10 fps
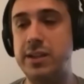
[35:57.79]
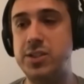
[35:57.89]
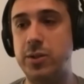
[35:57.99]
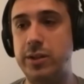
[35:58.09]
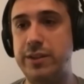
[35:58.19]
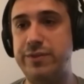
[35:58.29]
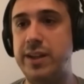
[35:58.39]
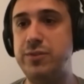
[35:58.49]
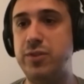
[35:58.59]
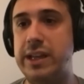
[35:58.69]
totally
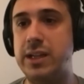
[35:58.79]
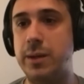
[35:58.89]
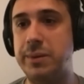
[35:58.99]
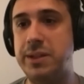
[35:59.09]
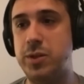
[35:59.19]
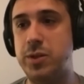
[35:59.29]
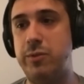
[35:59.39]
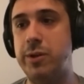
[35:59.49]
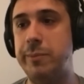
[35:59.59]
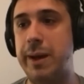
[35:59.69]
fine for a company to have a
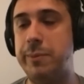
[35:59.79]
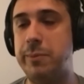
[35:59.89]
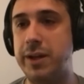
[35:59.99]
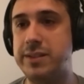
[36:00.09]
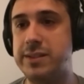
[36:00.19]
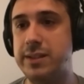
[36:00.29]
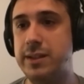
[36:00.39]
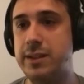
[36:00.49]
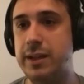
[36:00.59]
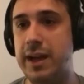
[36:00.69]
roadmap, but
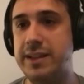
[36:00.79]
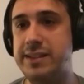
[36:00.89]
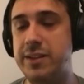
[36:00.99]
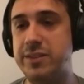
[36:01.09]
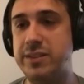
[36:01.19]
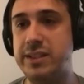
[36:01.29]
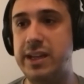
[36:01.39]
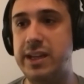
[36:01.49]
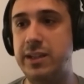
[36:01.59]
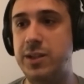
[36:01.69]
at the end of the
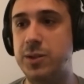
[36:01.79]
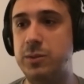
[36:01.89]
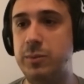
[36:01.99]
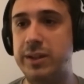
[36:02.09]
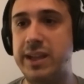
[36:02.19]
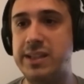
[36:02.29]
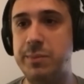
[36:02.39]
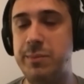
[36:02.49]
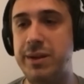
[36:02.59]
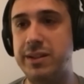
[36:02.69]
day, what gets
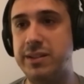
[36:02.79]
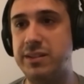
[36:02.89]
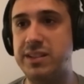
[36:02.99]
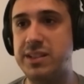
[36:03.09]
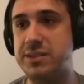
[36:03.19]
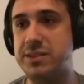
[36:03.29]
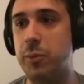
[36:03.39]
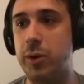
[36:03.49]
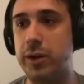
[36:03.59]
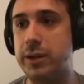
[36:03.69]
implemented in the Tezos
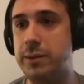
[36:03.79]
network, it